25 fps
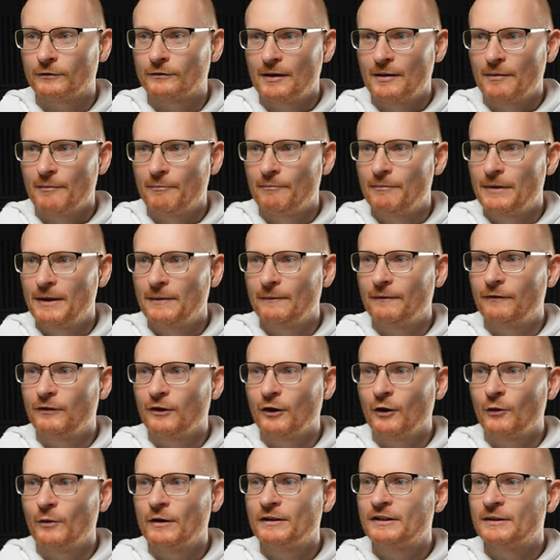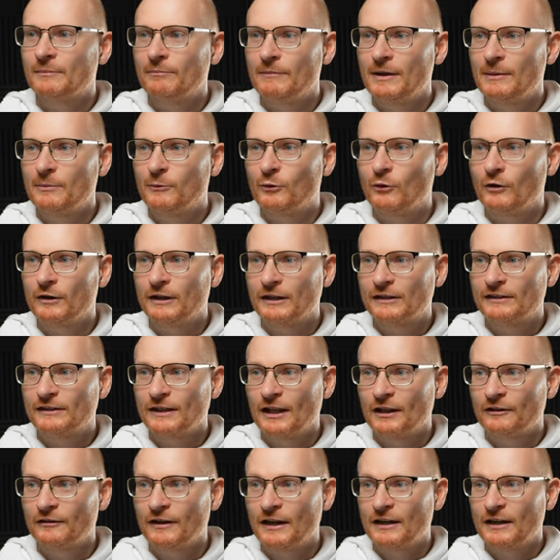MemeFlow is a meme coin
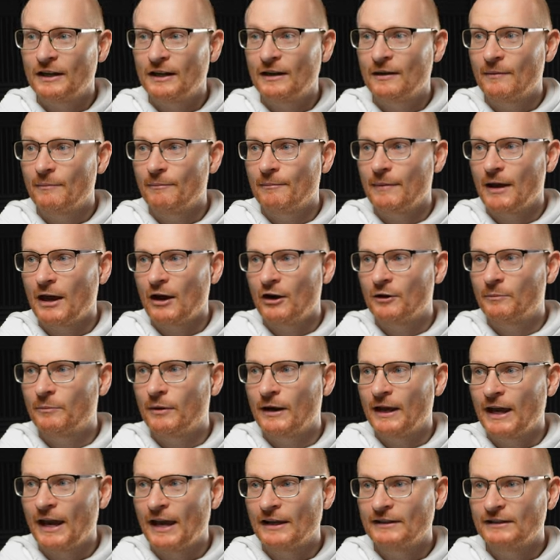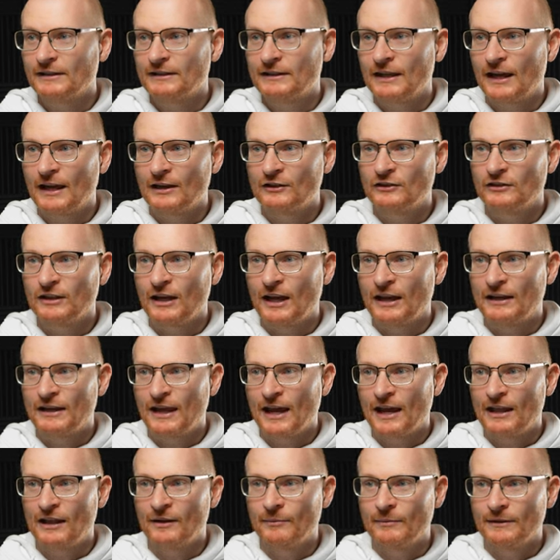accelerator powered by Asset Dash and
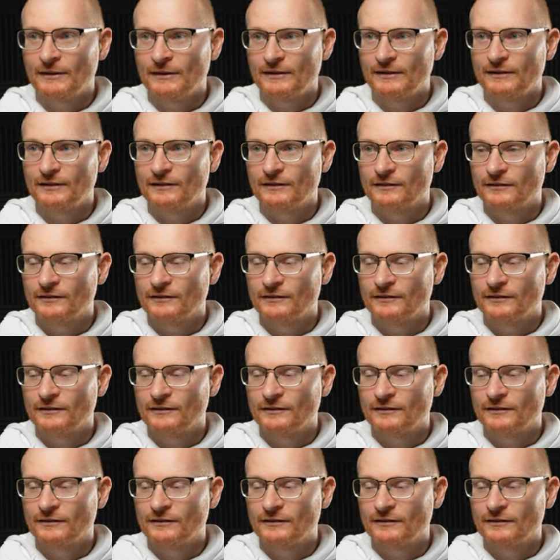Elements.